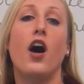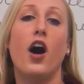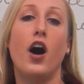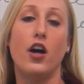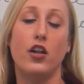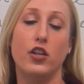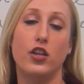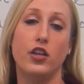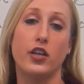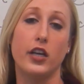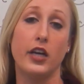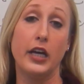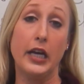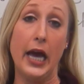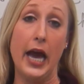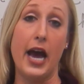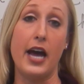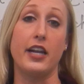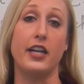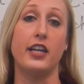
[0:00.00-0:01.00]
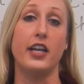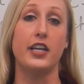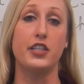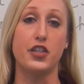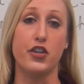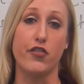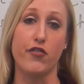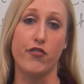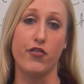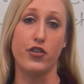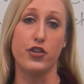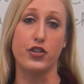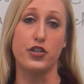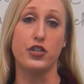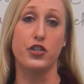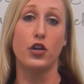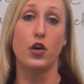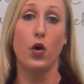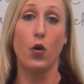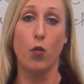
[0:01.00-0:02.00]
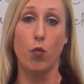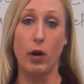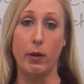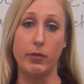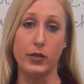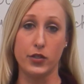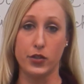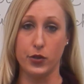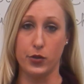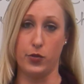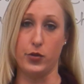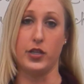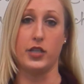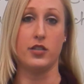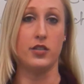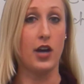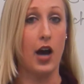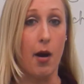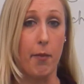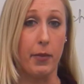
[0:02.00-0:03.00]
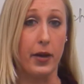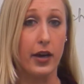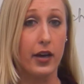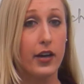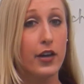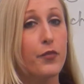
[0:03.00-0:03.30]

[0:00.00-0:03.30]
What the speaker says: a look at it as our first webisode topic.